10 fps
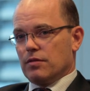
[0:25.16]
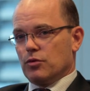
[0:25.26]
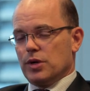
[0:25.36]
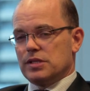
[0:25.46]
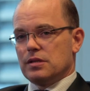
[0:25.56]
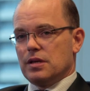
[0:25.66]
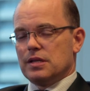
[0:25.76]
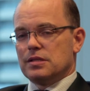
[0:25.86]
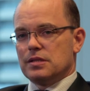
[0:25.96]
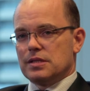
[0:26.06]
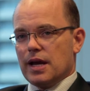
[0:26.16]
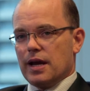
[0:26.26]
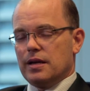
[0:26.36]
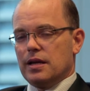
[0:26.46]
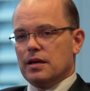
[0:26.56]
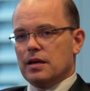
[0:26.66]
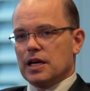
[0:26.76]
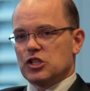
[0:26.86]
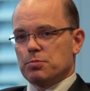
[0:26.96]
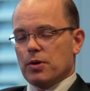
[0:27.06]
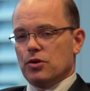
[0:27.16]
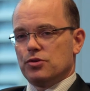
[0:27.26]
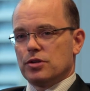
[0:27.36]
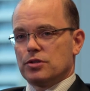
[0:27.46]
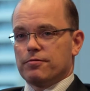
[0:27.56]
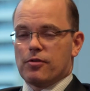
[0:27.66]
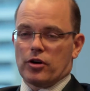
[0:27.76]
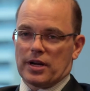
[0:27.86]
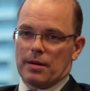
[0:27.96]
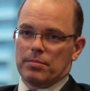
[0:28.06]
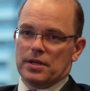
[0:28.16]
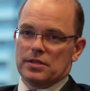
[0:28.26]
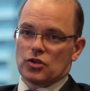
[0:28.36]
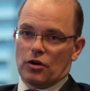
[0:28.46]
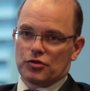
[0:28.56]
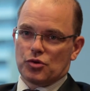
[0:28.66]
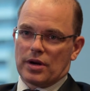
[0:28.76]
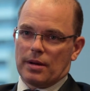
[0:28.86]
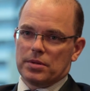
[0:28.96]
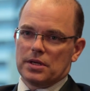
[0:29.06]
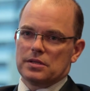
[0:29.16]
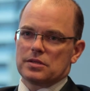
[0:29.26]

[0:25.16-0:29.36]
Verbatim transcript: over recent years is gaining exposure to foreign companies, offshore companies.